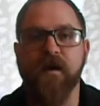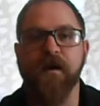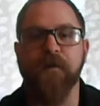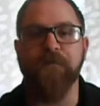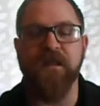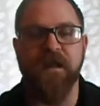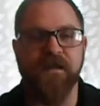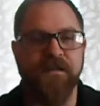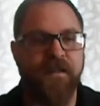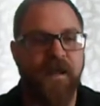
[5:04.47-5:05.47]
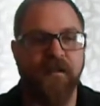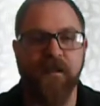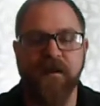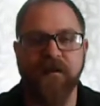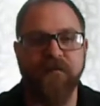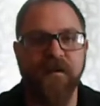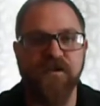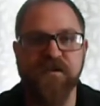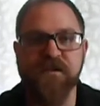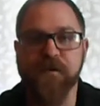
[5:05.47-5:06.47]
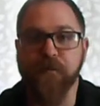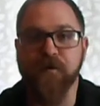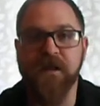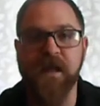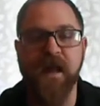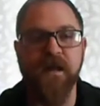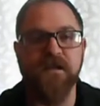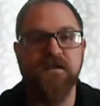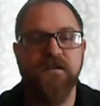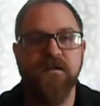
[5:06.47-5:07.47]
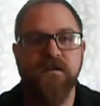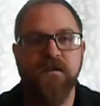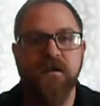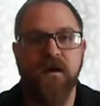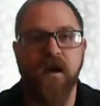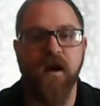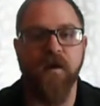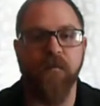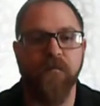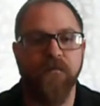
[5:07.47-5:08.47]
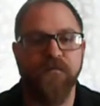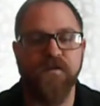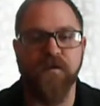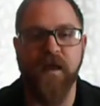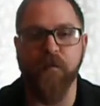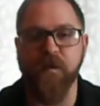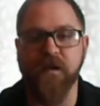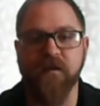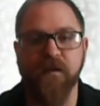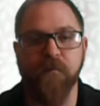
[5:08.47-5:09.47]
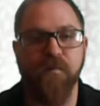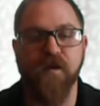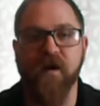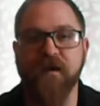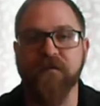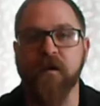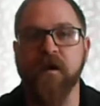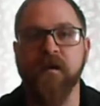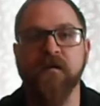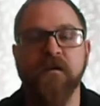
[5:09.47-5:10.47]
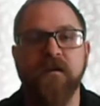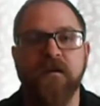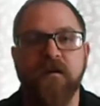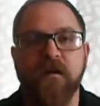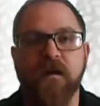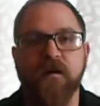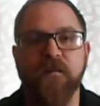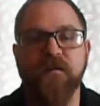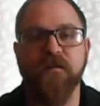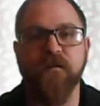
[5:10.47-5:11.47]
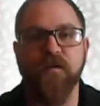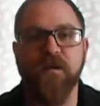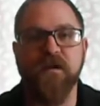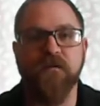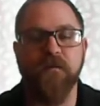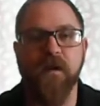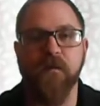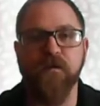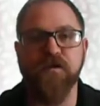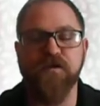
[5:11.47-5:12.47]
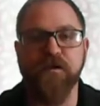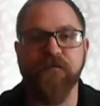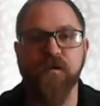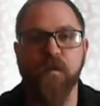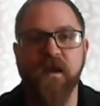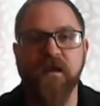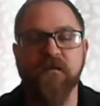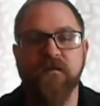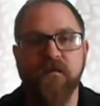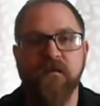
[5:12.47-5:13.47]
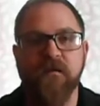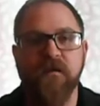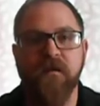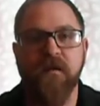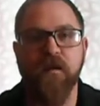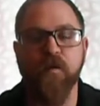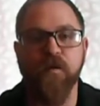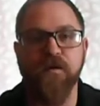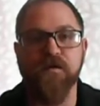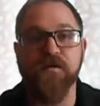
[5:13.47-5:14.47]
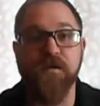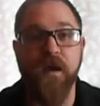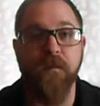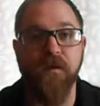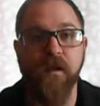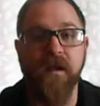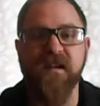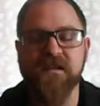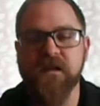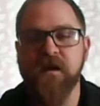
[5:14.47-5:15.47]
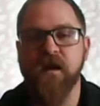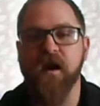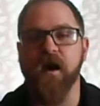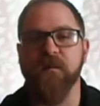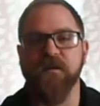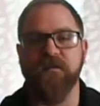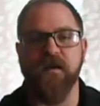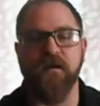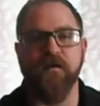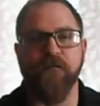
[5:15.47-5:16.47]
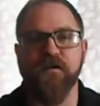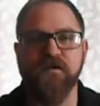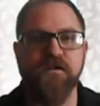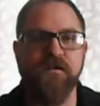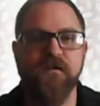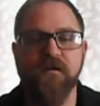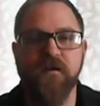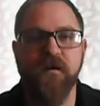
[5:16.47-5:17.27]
And I did that, like I said, just as a pre-gate, so that we can then progress on, since you need to be able to shift your weight in order to ambulate. The second intervention